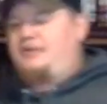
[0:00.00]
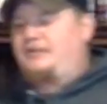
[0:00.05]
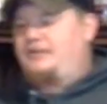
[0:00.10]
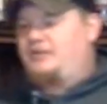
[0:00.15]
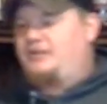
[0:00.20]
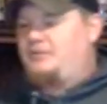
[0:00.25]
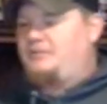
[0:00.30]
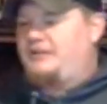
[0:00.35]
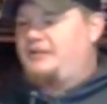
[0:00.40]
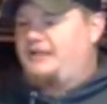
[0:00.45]
a
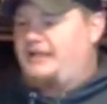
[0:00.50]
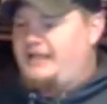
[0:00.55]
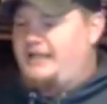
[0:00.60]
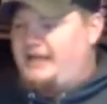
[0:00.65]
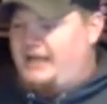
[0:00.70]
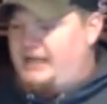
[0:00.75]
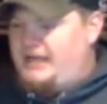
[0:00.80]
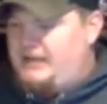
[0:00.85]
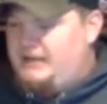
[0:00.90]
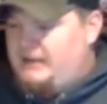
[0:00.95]
little bit of
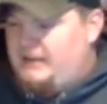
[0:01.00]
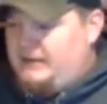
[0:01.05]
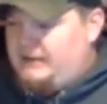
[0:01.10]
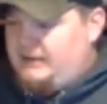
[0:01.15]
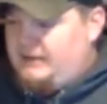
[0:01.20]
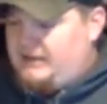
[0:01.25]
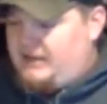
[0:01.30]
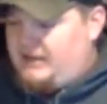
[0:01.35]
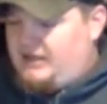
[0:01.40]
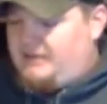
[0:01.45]
that
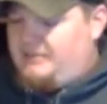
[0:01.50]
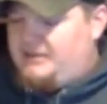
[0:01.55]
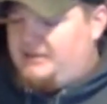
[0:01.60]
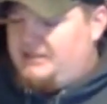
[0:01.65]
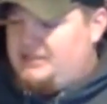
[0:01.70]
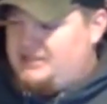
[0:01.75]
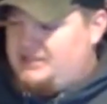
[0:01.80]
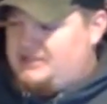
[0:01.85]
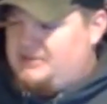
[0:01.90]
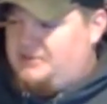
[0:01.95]

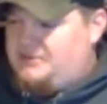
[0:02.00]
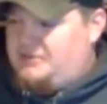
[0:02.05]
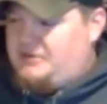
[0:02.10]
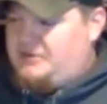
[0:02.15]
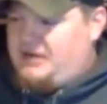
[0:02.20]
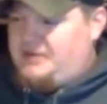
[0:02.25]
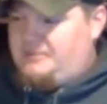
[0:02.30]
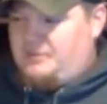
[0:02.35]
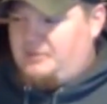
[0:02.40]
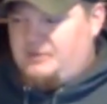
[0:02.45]
medicinal
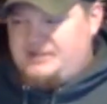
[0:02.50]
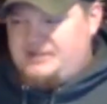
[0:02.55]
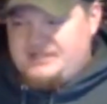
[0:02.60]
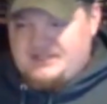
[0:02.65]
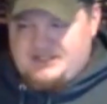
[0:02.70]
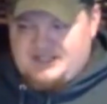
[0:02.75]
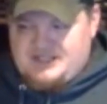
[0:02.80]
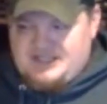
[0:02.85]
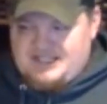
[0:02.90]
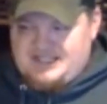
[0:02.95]
grape, which
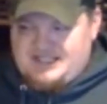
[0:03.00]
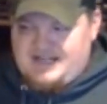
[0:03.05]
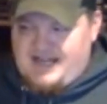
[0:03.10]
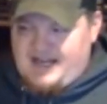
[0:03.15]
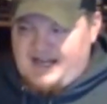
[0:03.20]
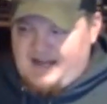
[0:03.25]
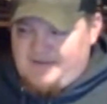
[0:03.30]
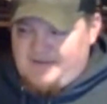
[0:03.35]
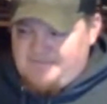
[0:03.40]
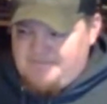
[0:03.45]
is just
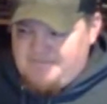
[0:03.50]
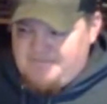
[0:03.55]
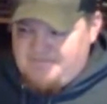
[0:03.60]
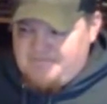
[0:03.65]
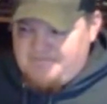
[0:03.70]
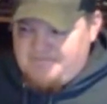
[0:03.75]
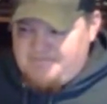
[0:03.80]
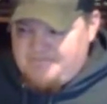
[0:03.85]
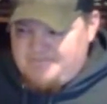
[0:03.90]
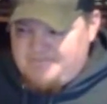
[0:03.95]
not
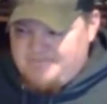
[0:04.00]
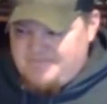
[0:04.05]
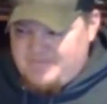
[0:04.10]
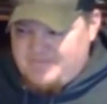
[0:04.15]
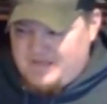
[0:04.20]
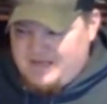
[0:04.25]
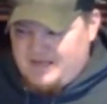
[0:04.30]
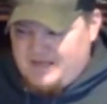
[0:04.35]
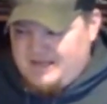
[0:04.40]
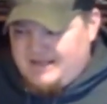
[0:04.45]

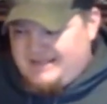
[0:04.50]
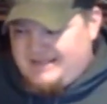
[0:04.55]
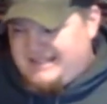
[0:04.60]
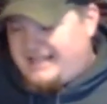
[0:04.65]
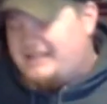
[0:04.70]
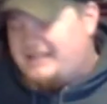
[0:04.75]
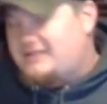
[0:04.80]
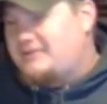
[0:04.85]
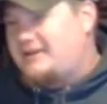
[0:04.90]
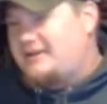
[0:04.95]

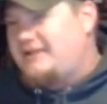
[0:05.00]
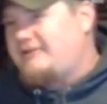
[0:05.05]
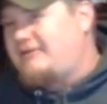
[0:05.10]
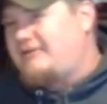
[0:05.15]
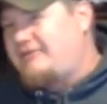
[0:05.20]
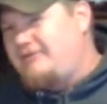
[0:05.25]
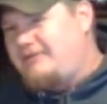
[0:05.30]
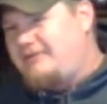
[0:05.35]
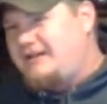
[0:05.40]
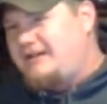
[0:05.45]
the right
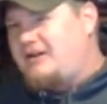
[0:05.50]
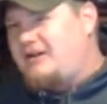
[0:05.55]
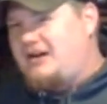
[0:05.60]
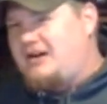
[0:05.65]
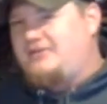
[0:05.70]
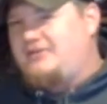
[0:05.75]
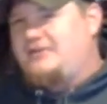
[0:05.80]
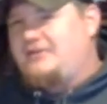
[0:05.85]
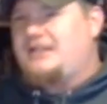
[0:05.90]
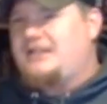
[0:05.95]
fit
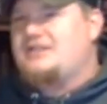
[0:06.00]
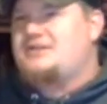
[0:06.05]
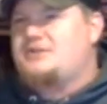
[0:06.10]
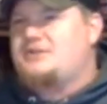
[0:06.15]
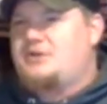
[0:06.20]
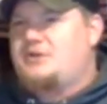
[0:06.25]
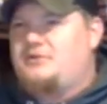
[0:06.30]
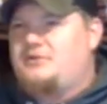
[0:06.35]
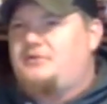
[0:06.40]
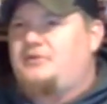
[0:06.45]
off of that
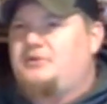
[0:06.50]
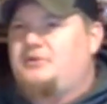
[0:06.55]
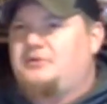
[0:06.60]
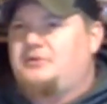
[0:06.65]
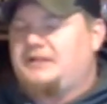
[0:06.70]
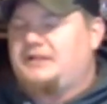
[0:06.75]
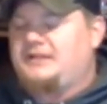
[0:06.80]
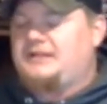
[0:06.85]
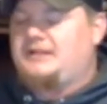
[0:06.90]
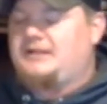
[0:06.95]
stone fruit
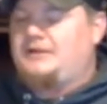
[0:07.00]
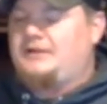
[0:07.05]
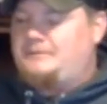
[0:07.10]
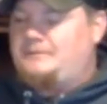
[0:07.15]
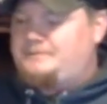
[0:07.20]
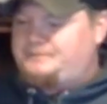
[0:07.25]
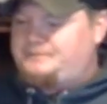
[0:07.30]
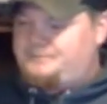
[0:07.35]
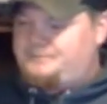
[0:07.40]
right now.